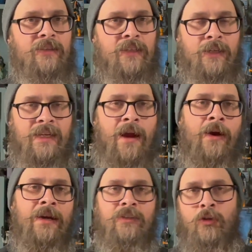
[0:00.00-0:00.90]
to
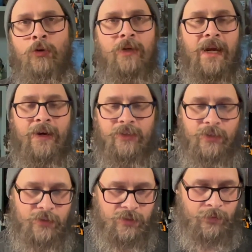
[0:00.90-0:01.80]
carry 2
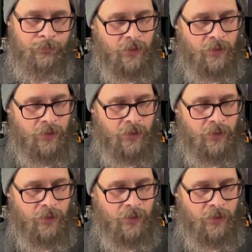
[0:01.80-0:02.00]
characters.